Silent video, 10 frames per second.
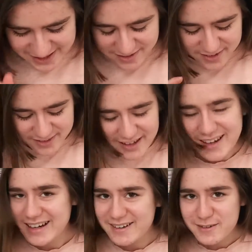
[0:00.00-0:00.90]
that
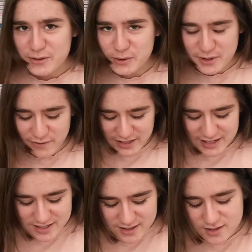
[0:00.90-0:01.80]
they thought of
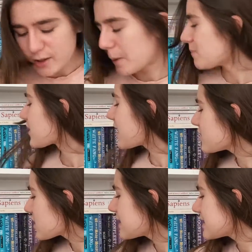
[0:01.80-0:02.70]
this. So as
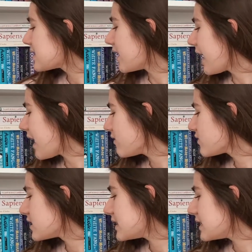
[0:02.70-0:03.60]
you can see, I have
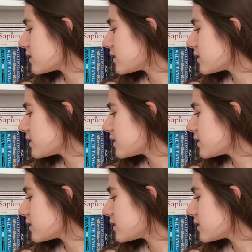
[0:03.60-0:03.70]
the